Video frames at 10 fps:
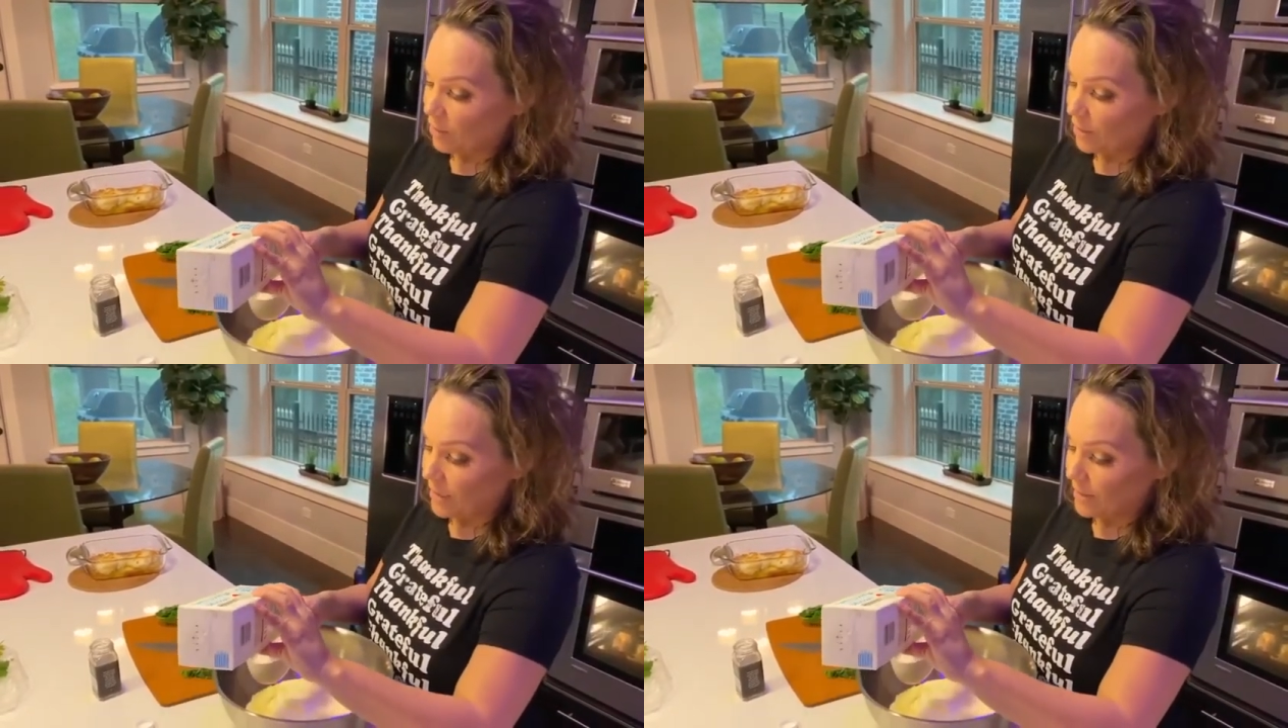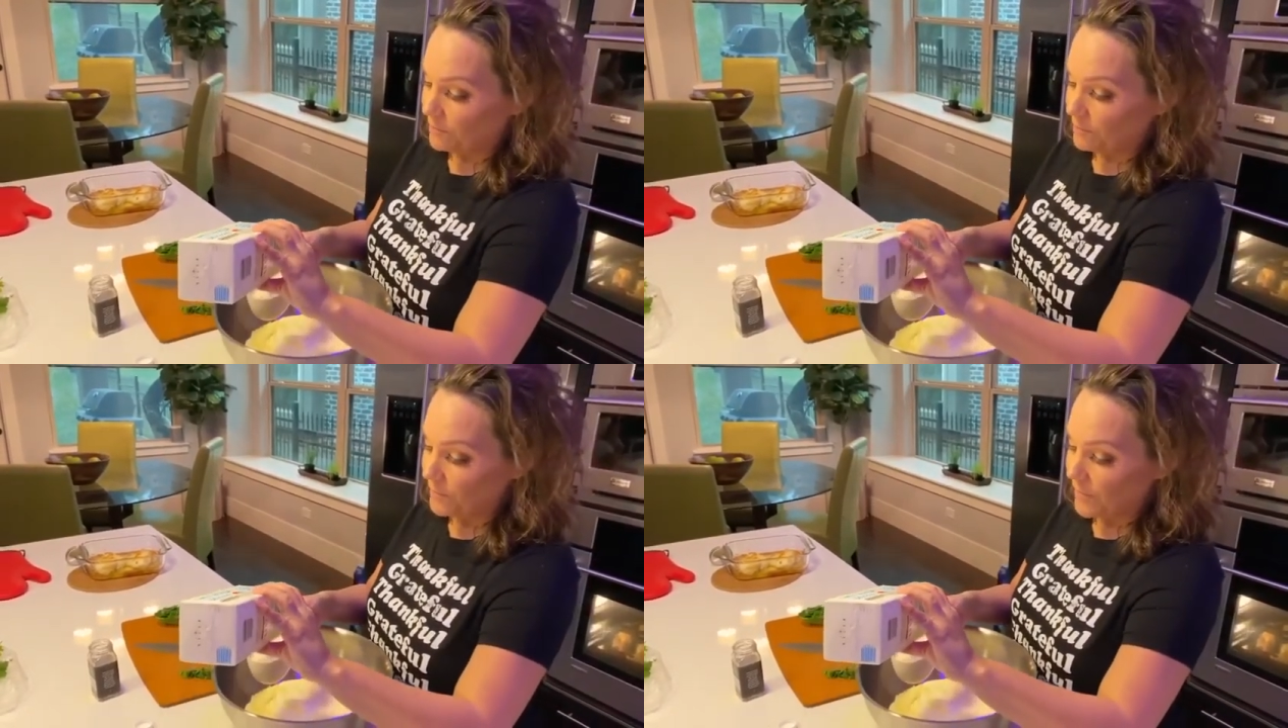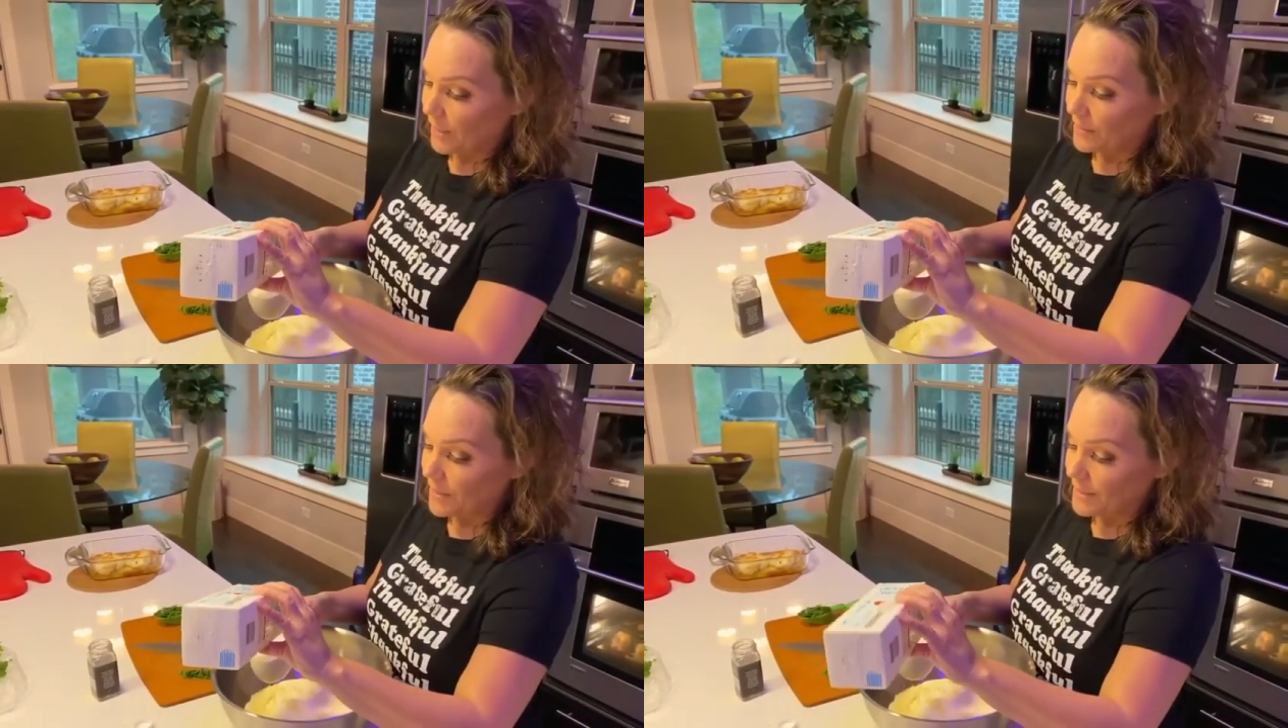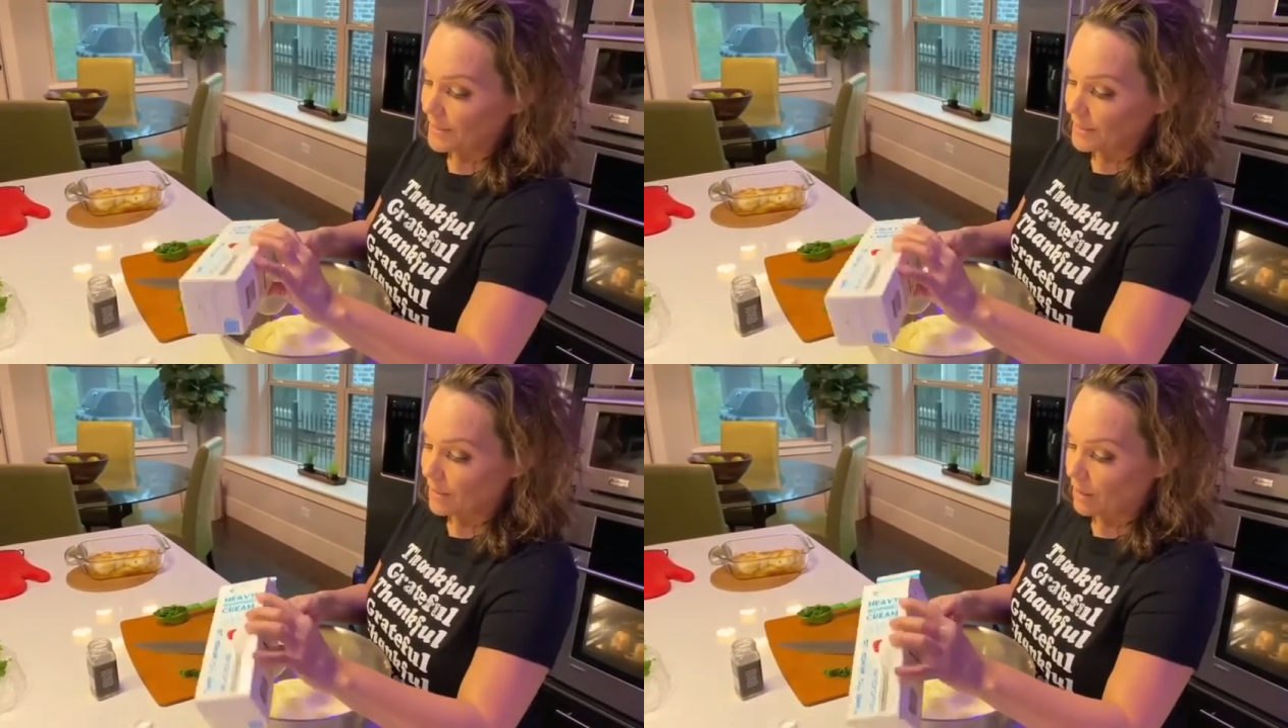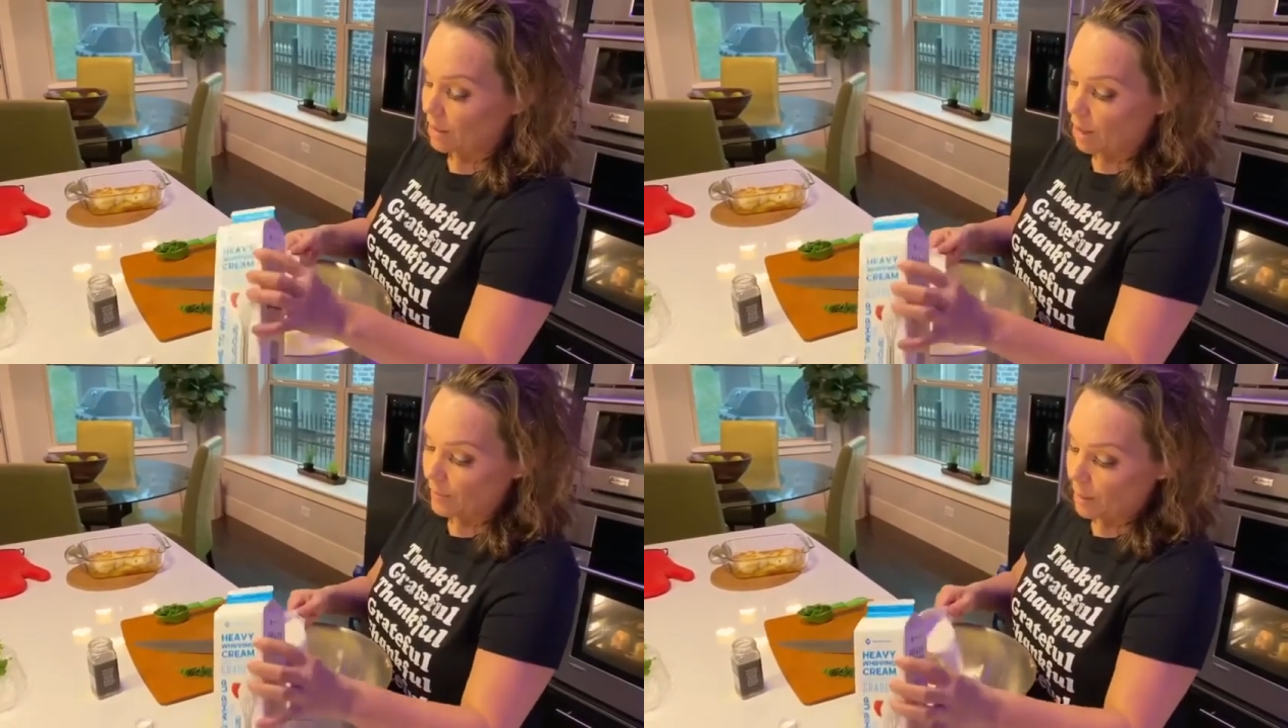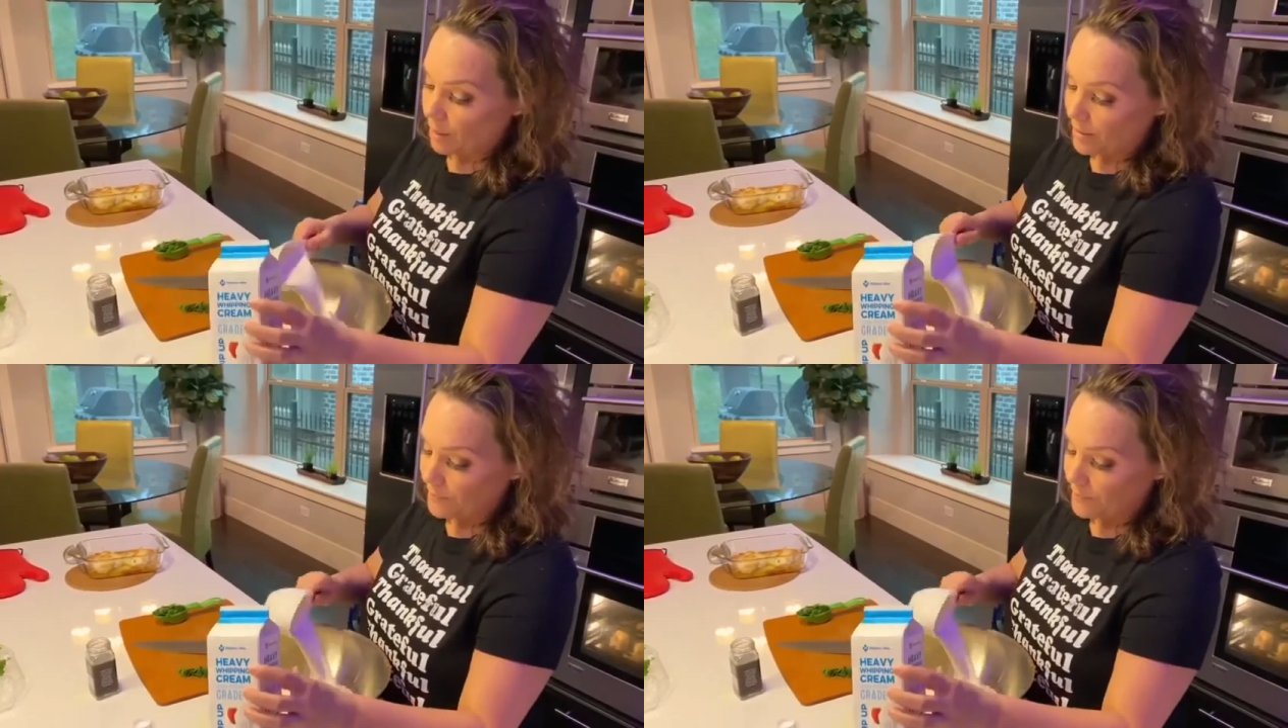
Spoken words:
cream in this carbonara.